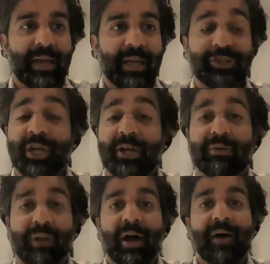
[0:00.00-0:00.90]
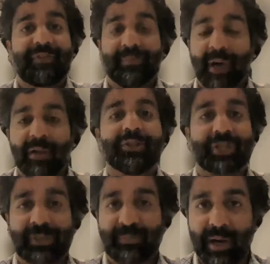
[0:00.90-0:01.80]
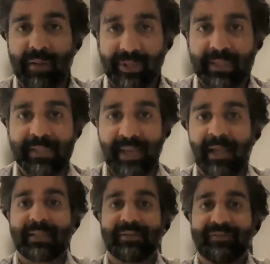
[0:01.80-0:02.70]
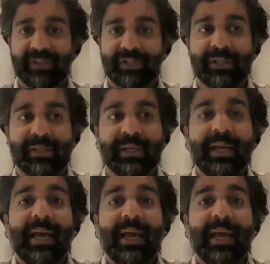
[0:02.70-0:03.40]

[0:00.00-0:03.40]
a general ophthalmologist probably is not sufficient.